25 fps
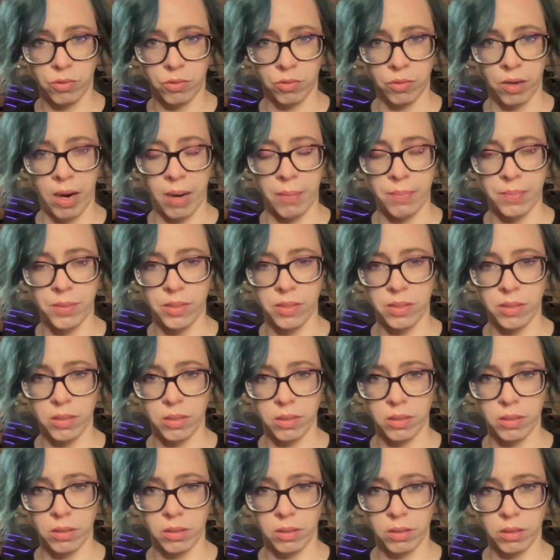
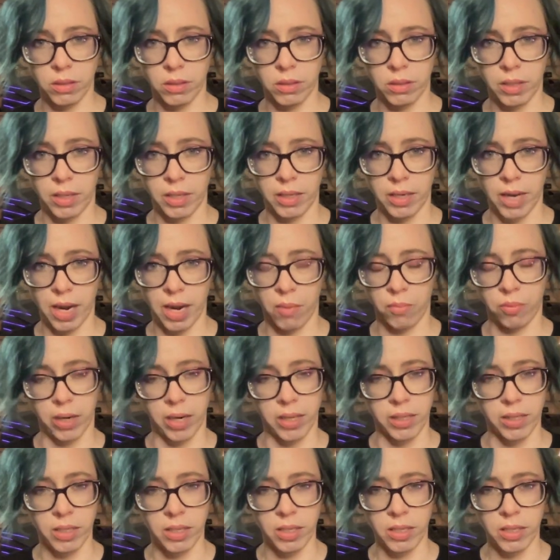drops in how
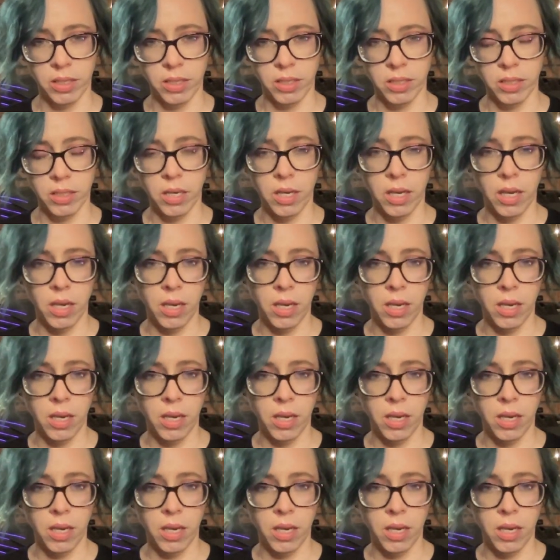bright it is.